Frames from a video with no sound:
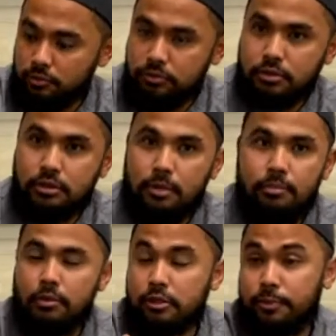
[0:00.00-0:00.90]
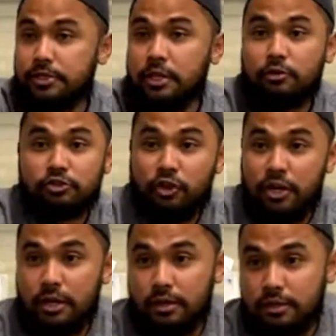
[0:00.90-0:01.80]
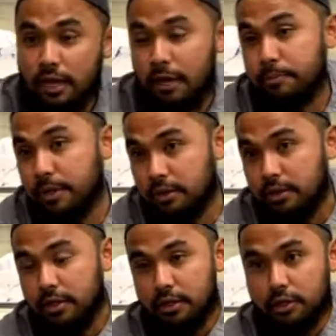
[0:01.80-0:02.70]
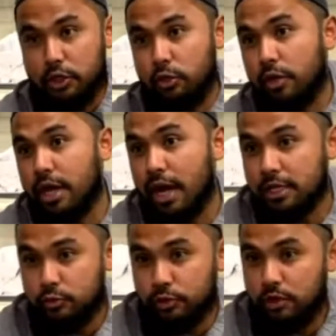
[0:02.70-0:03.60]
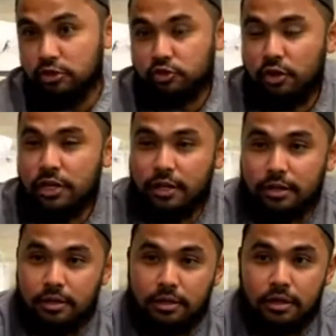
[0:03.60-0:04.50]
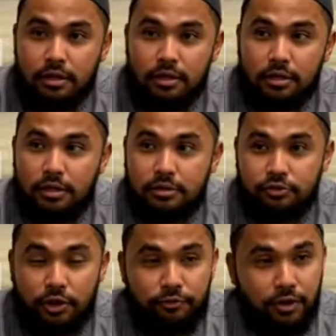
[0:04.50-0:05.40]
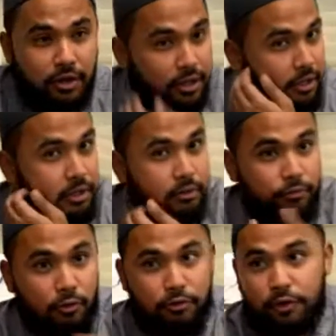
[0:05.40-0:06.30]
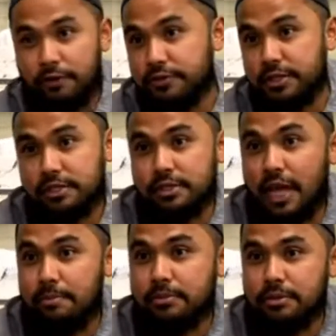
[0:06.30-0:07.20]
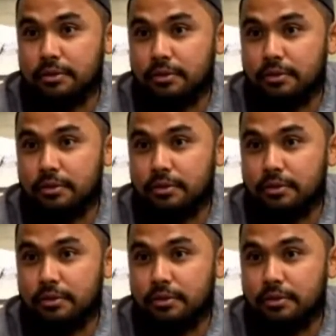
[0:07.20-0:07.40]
Some, especially Australia. I've been doing Hajj with Australian travel for 5-6 times.